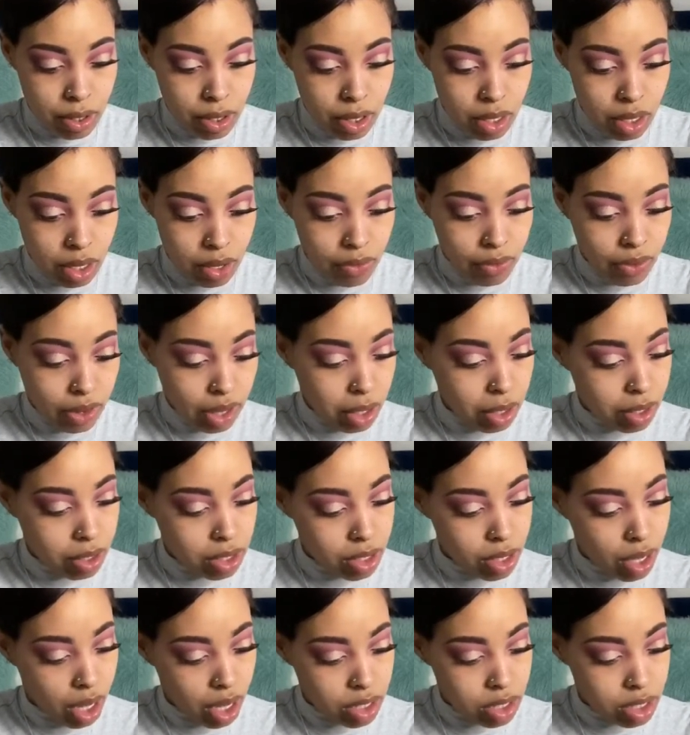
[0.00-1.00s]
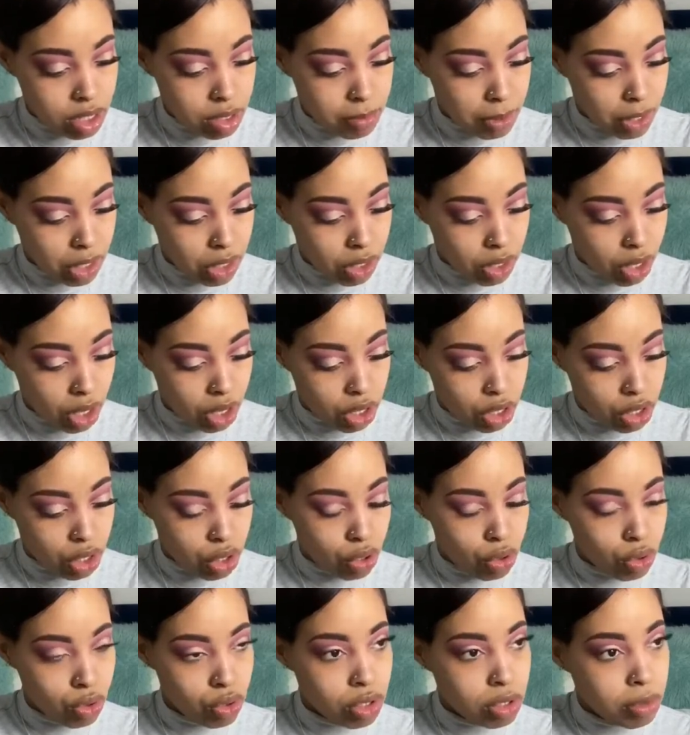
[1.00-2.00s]
And I feel like I just make a
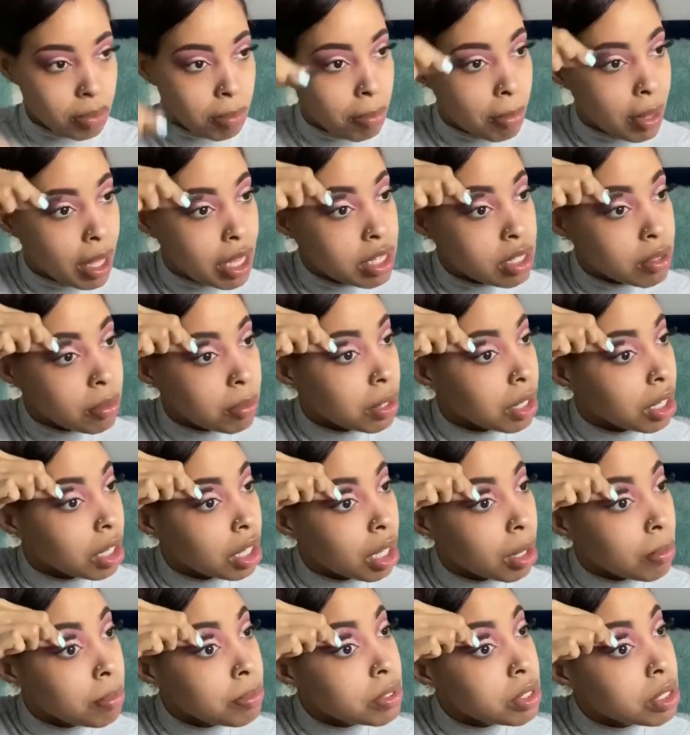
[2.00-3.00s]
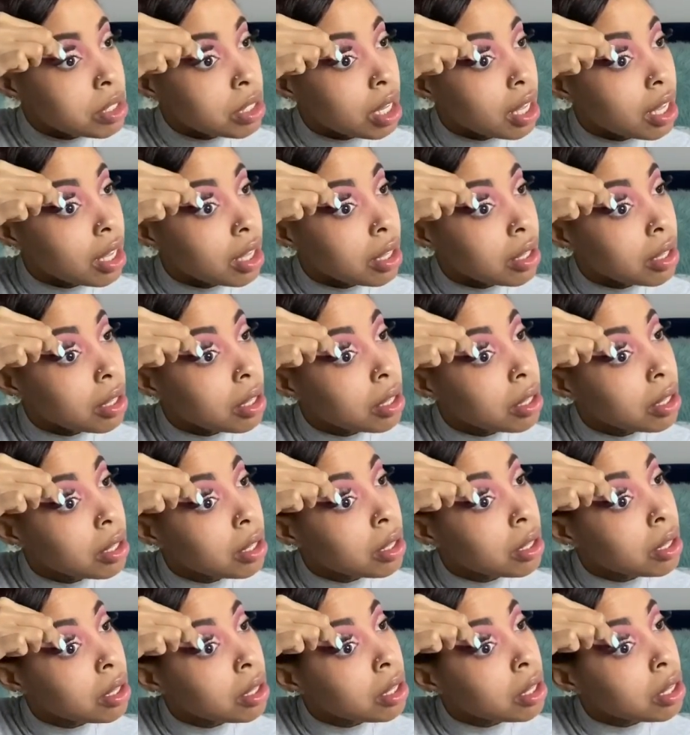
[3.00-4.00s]
huge mess when it comes to like
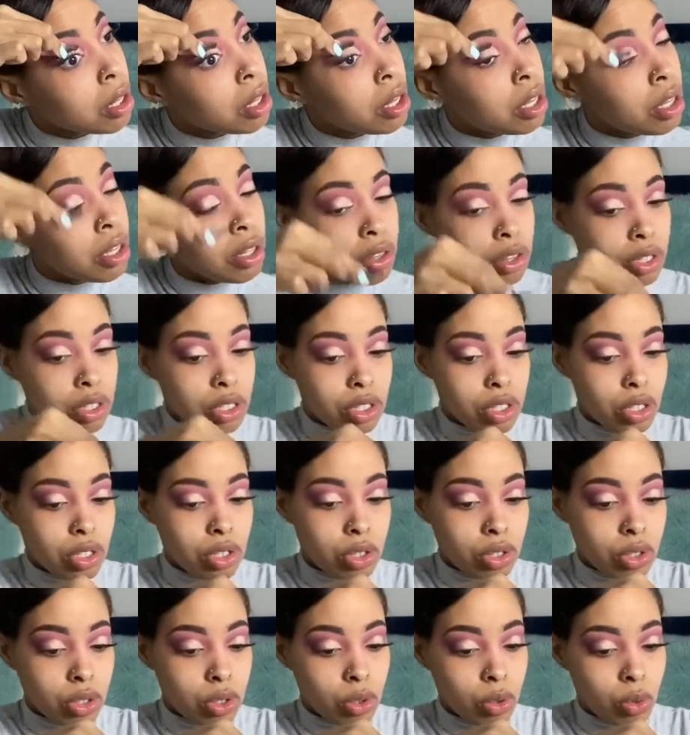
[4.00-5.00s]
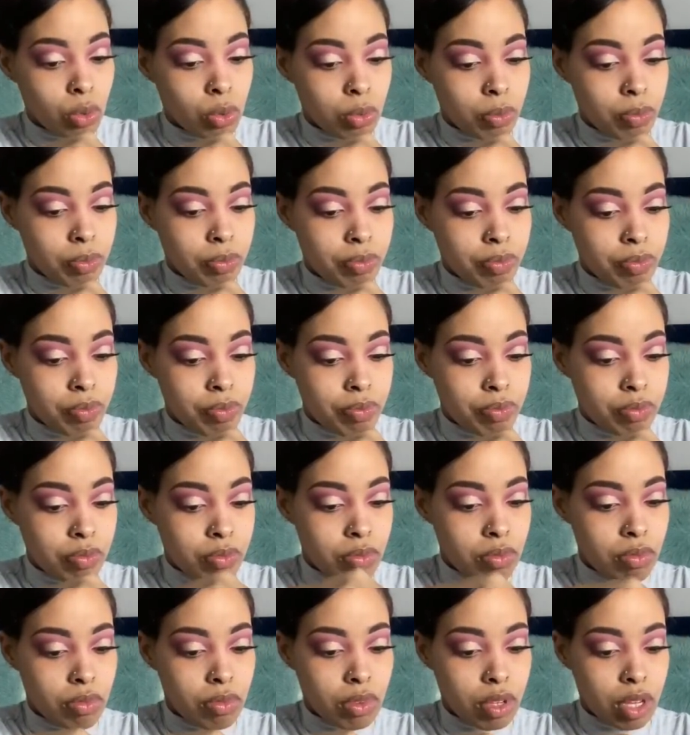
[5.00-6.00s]
this glue.
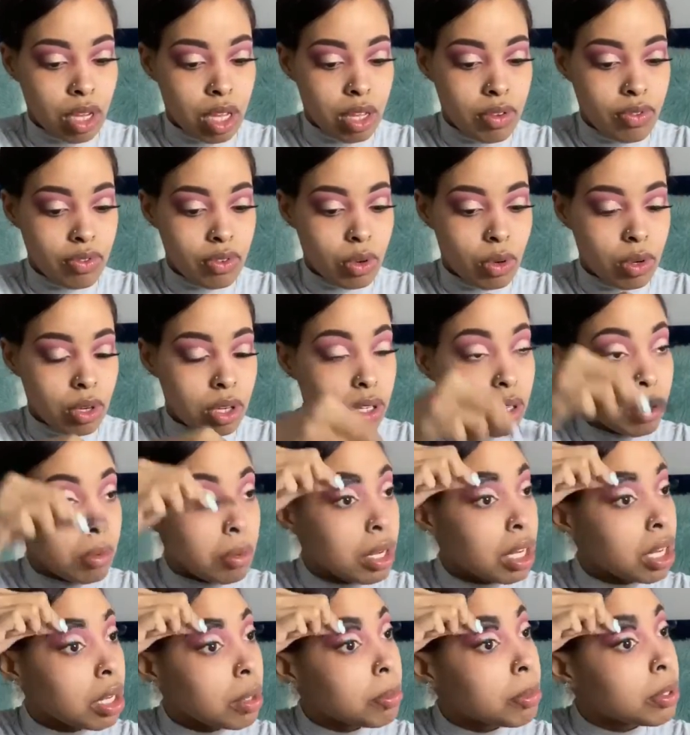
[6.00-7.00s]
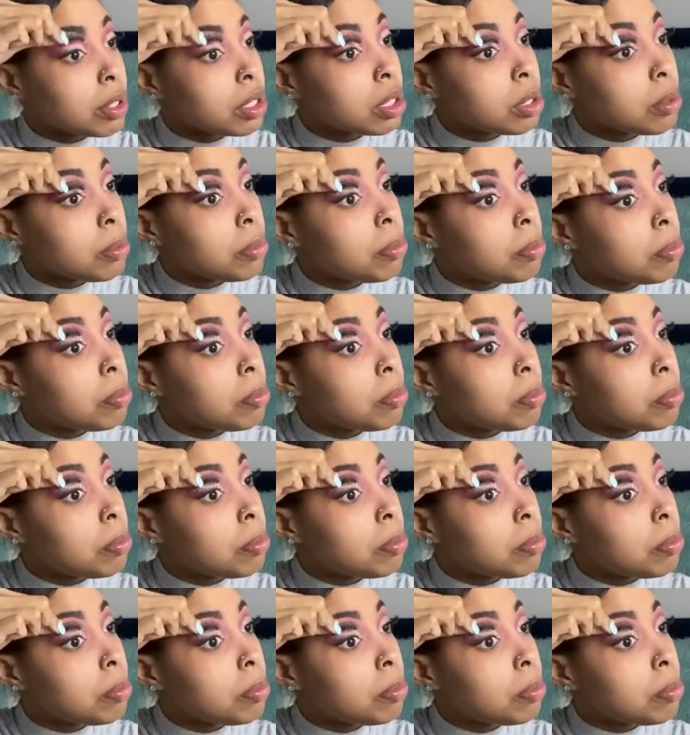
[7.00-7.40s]
I have no idea why, but